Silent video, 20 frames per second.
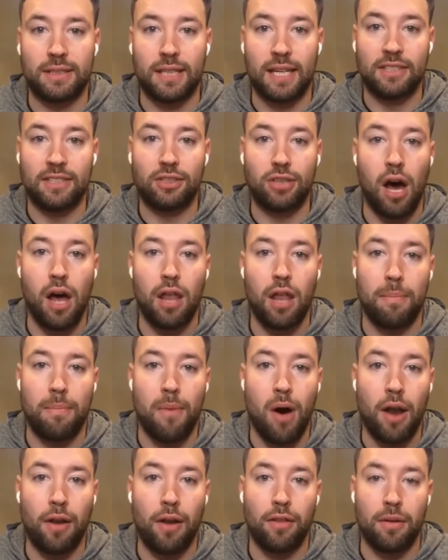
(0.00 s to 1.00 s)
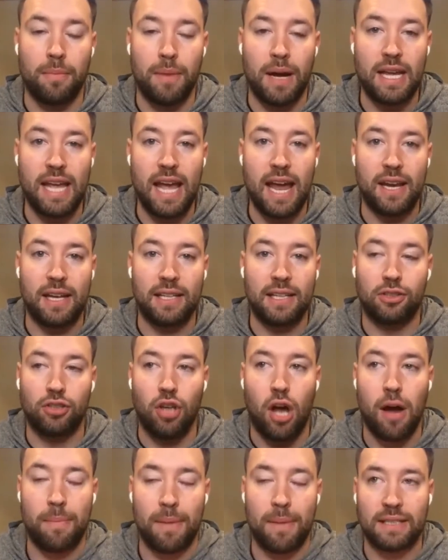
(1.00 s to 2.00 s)
and I saw the model that Mike had, and I
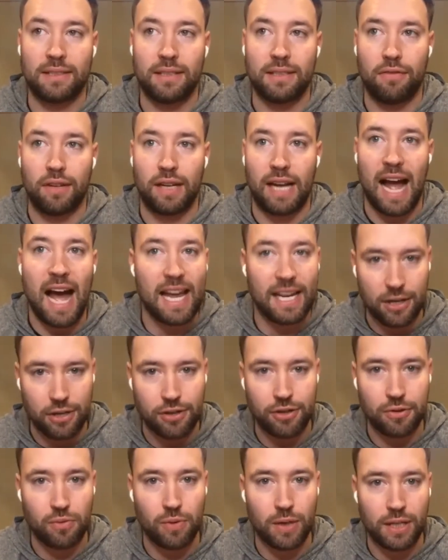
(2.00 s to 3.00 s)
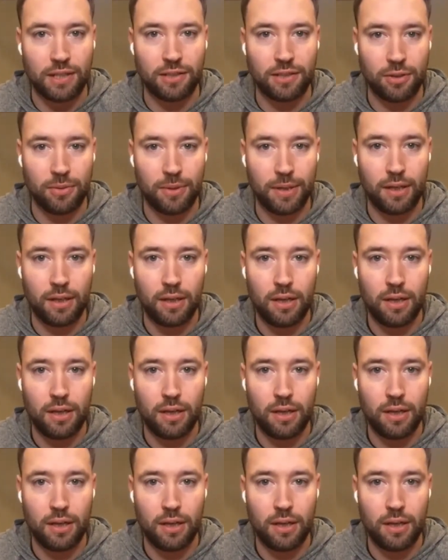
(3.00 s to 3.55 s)
saw myself like I could do what he's doing.